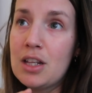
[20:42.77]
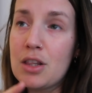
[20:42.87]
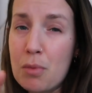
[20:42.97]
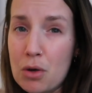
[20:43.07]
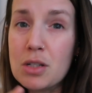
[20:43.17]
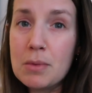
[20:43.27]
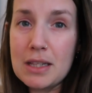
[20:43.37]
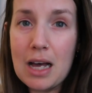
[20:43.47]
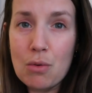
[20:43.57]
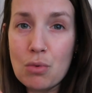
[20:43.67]
that possibly
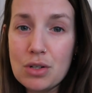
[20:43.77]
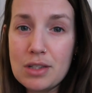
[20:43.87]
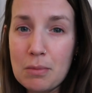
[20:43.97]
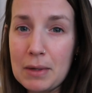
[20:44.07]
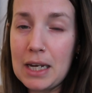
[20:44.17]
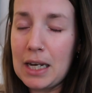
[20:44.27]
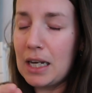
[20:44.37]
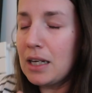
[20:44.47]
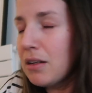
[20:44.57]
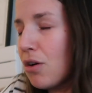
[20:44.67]
that was the
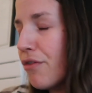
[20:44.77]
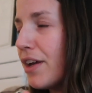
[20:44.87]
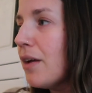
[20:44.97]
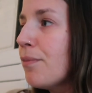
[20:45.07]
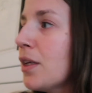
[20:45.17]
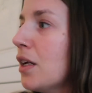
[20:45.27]
beginning of it.